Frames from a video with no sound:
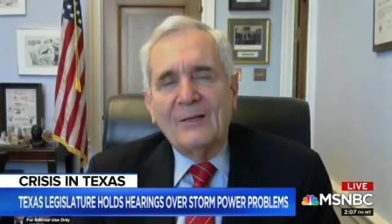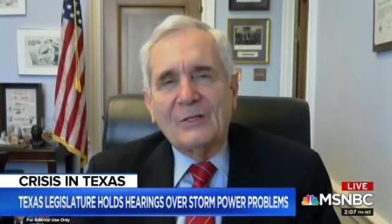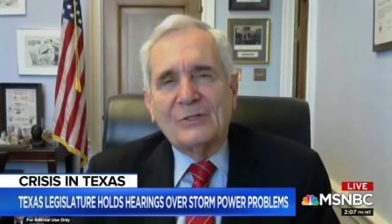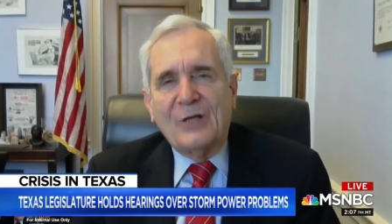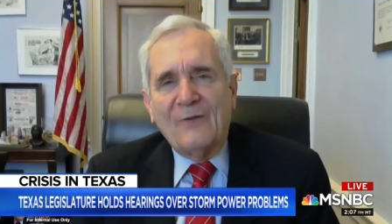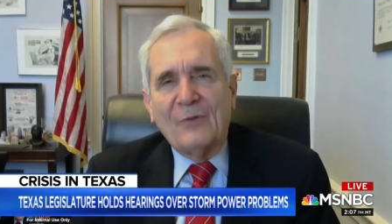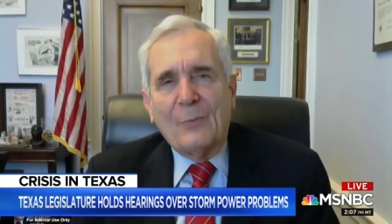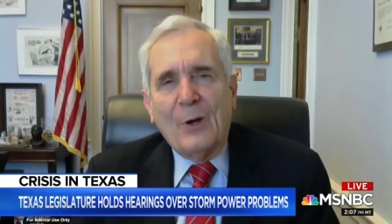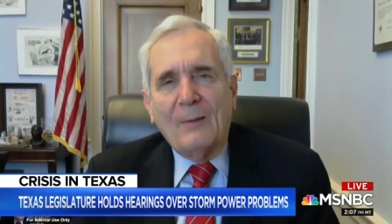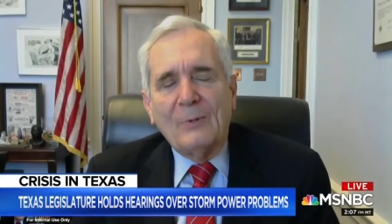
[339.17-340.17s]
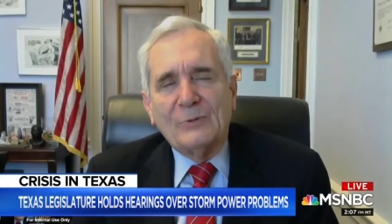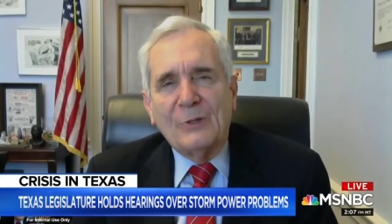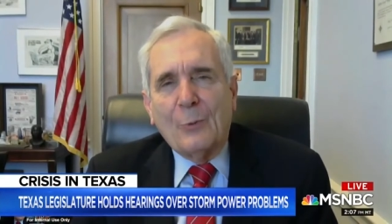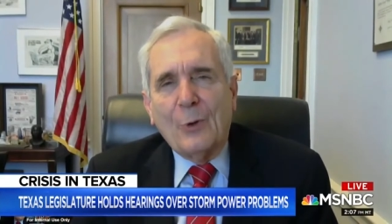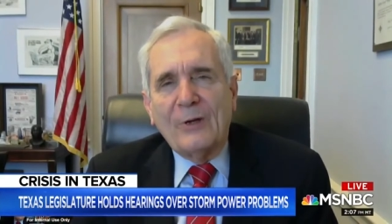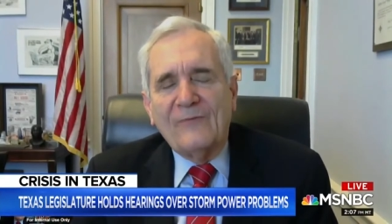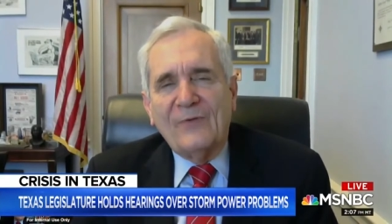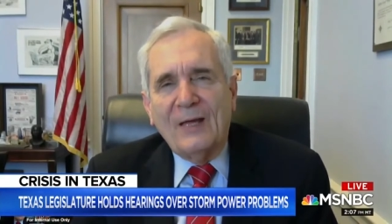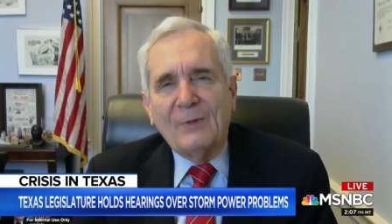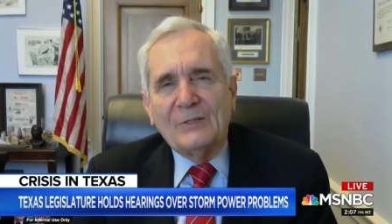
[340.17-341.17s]
to solve the problems that working
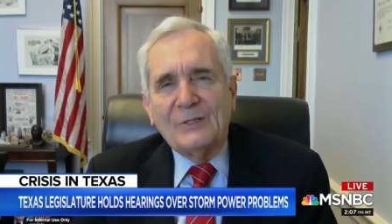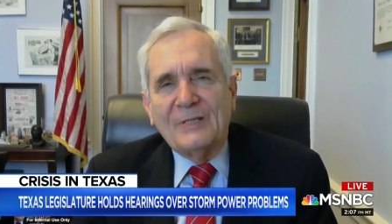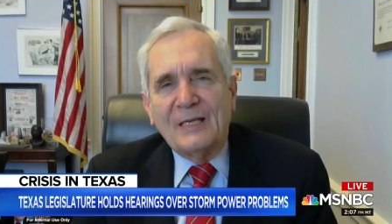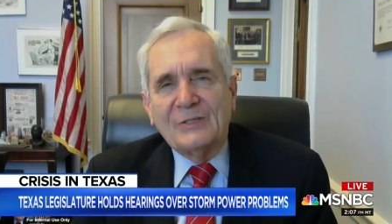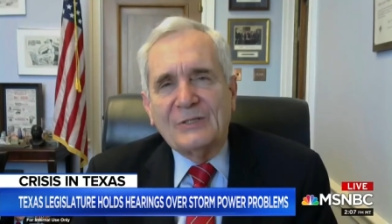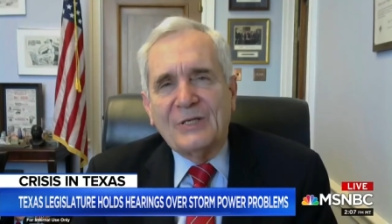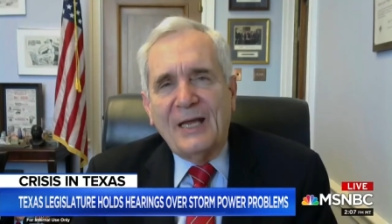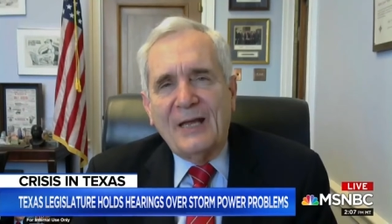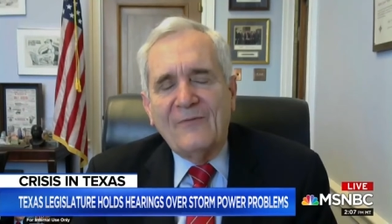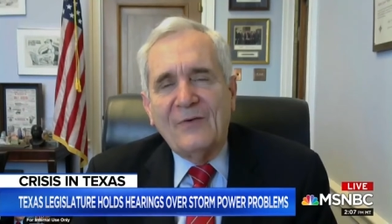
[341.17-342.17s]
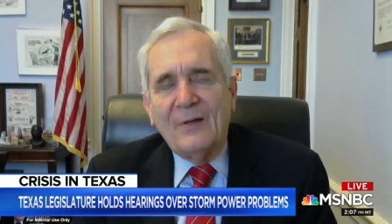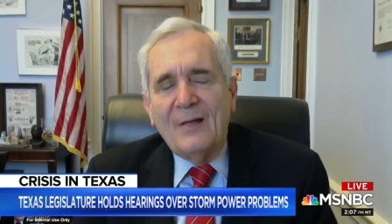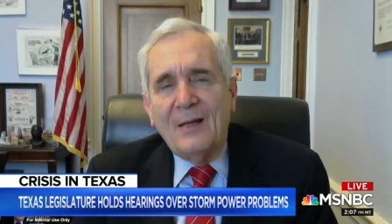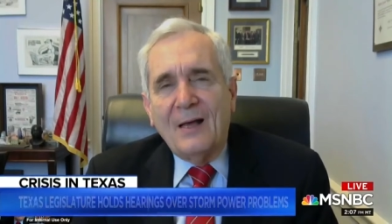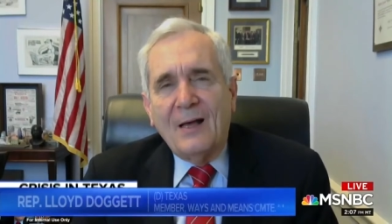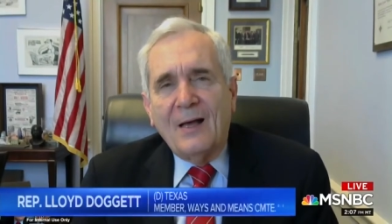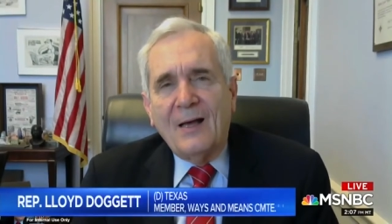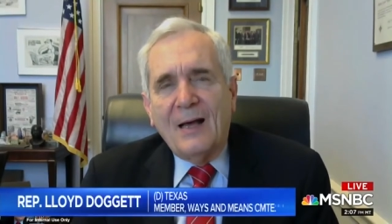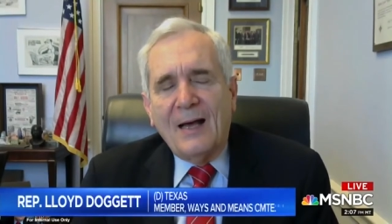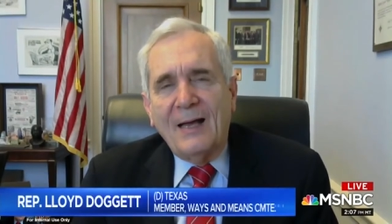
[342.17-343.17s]
families in Texas have.
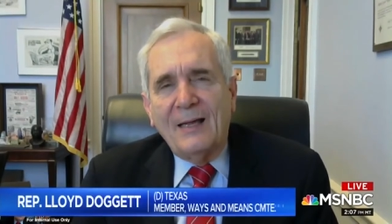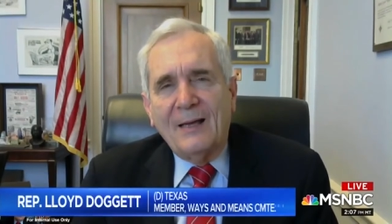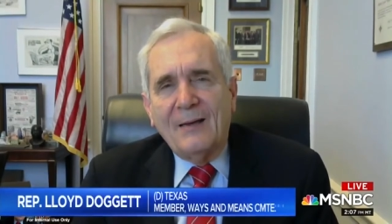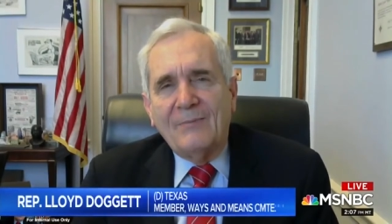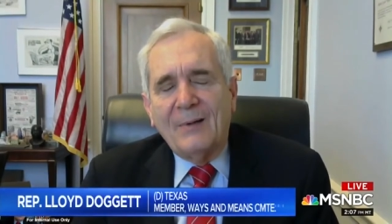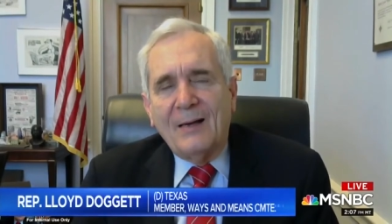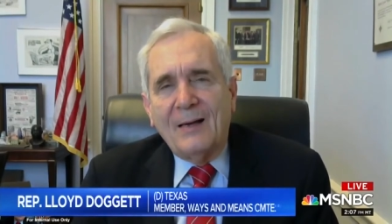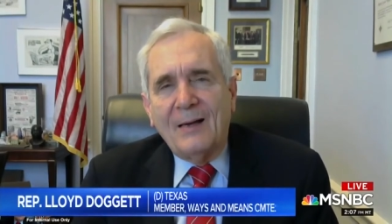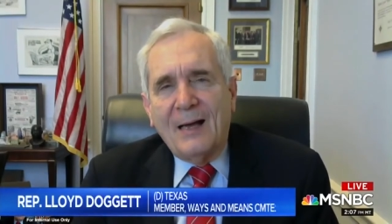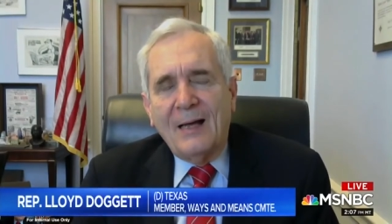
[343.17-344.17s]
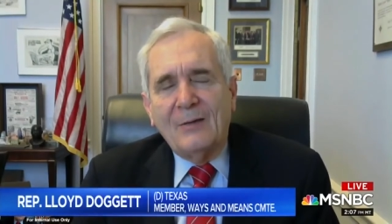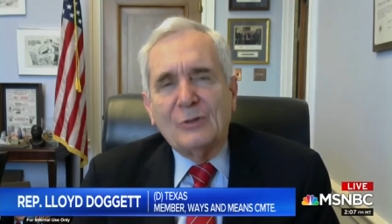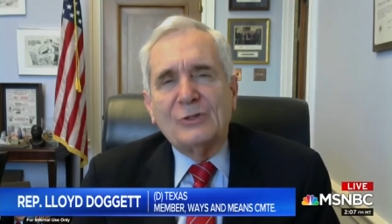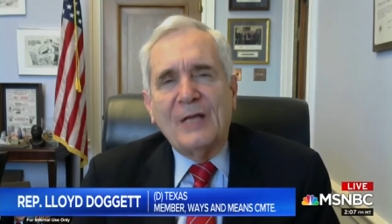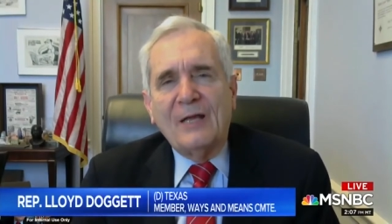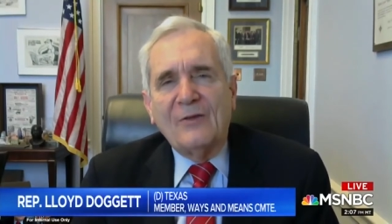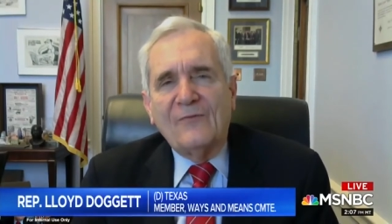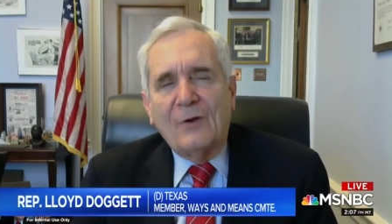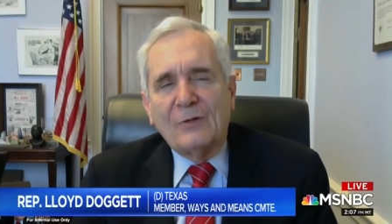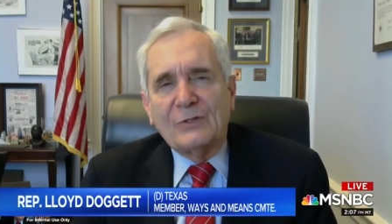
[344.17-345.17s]
Uh, I, uh, I- I understand the
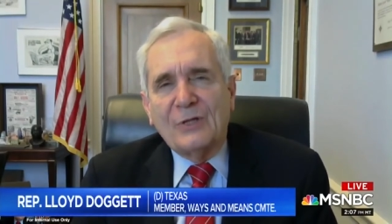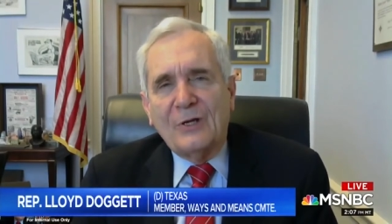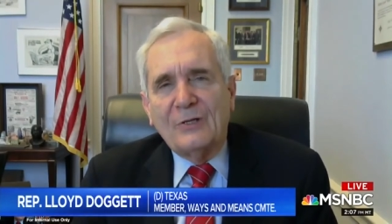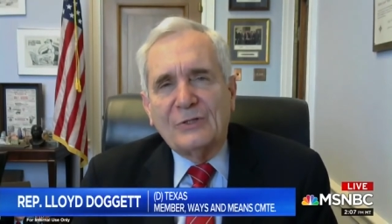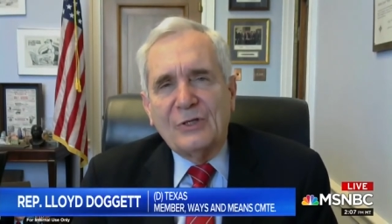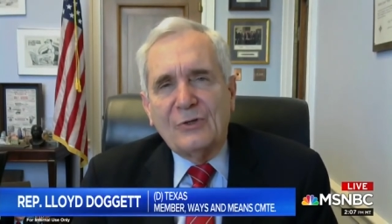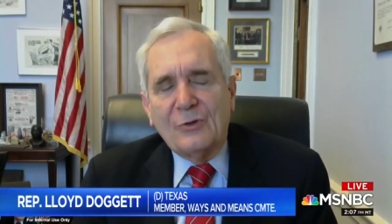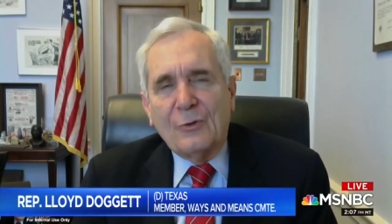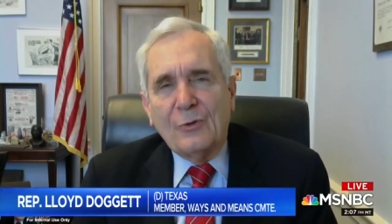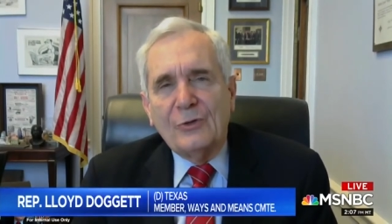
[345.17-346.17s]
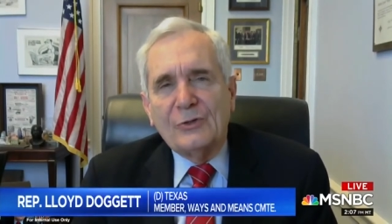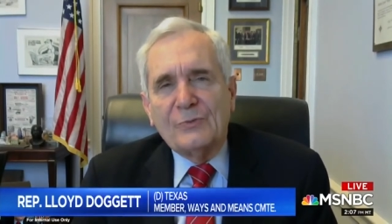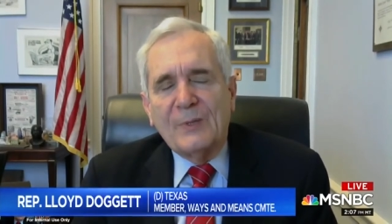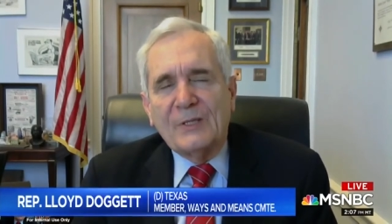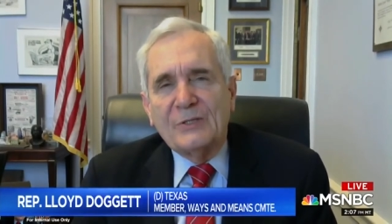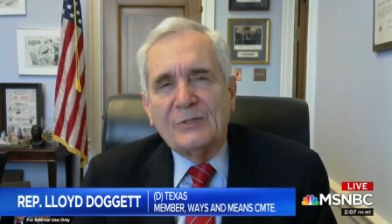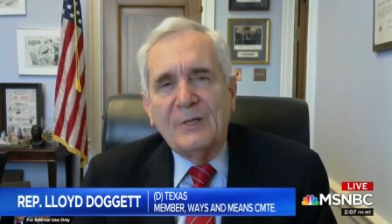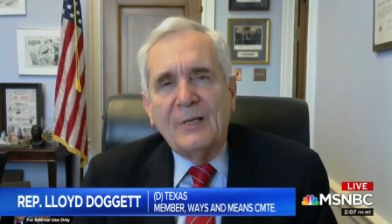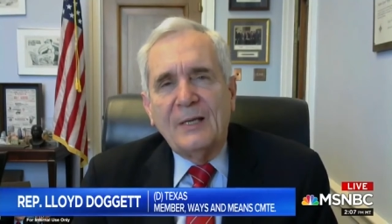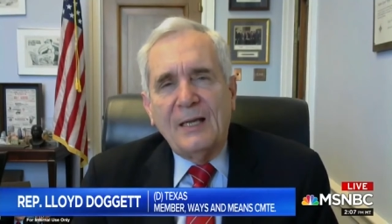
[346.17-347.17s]
focus on Senator Cruz
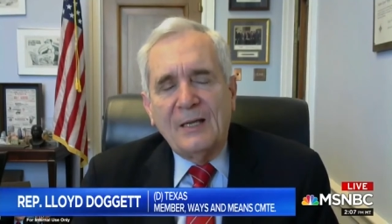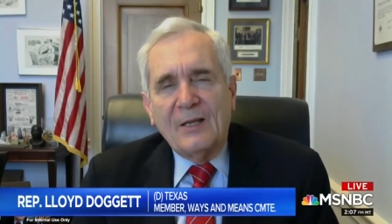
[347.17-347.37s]
because he